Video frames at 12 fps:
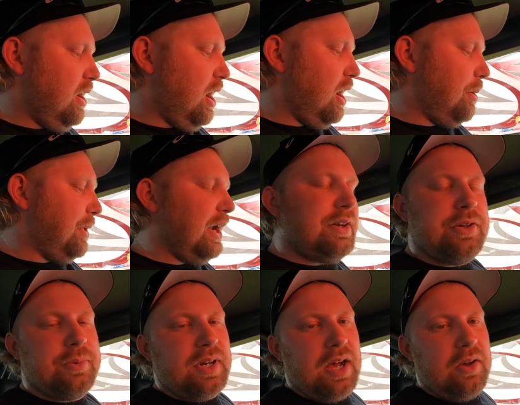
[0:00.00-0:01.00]
I
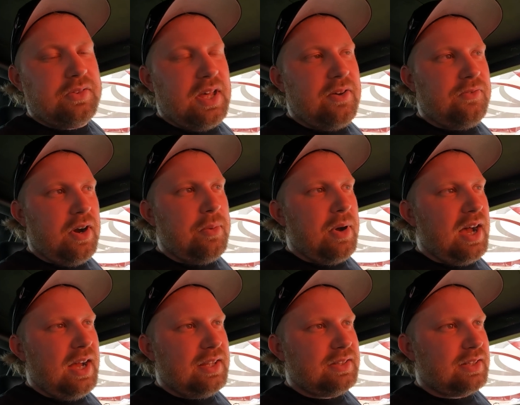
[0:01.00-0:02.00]
knew when I was that far
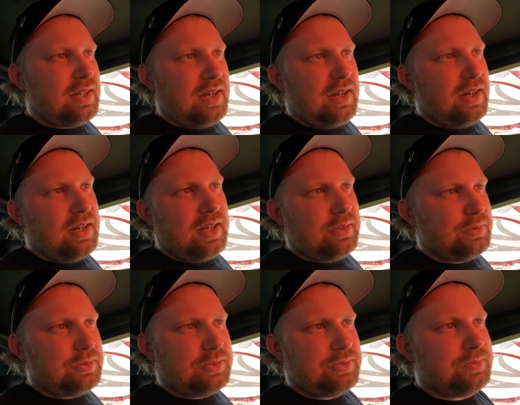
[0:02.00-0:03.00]
behind the car,
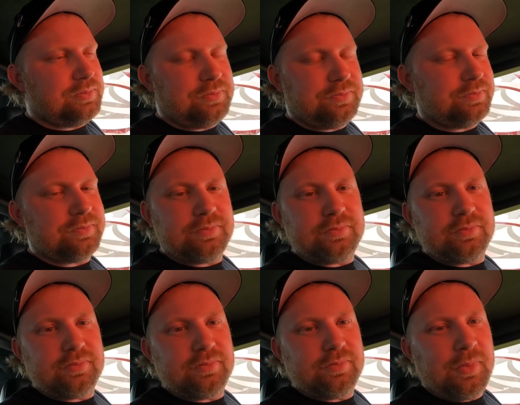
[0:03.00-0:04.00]

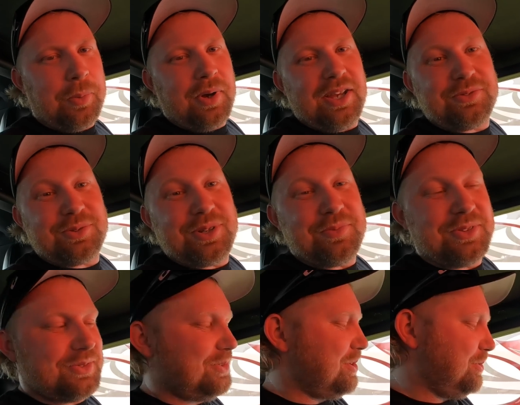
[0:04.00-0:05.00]
my pass was gonna be
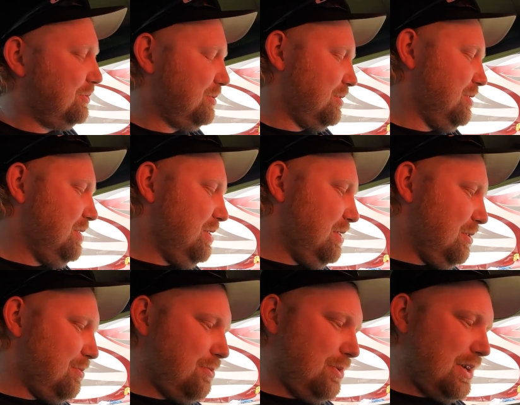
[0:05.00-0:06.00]
slow, so
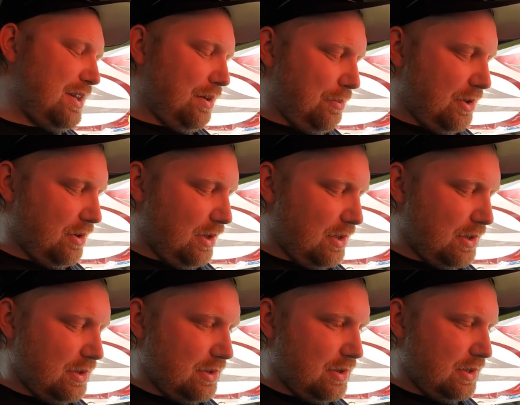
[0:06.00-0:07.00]
we can't be
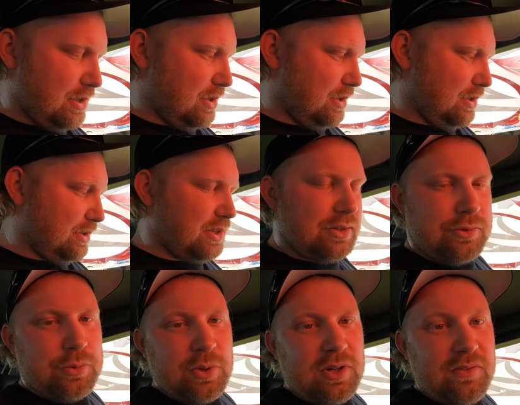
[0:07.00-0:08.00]
running
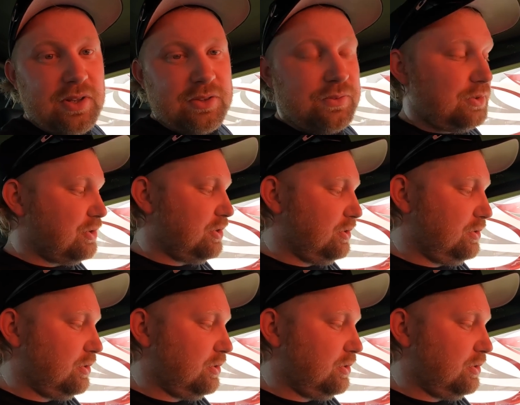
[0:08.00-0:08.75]
10-12, that's for sure.